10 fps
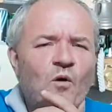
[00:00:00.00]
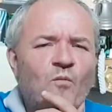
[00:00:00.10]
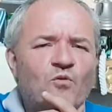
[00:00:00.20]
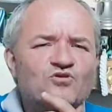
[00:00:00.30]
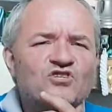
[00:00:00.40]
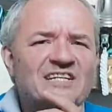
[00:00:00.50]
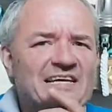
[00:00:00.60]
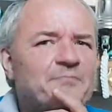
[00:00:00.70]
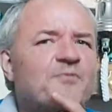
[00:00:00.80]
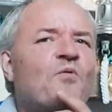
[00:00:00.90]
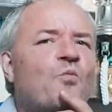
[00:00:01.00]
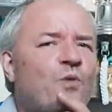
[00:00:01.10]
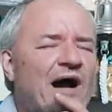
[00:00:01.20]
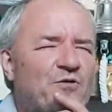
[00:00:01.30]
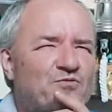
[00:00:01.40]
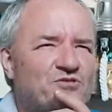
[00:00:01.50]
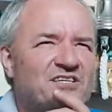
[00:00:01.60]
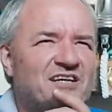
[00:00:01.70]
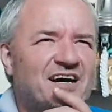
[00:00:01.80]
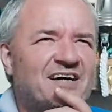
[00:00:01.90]
One will sleep well
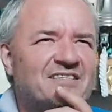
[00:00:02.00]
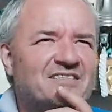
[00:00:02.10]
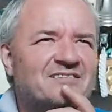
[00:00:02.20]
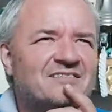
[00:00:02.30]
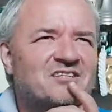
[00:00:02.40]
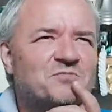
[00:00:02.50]
tonight.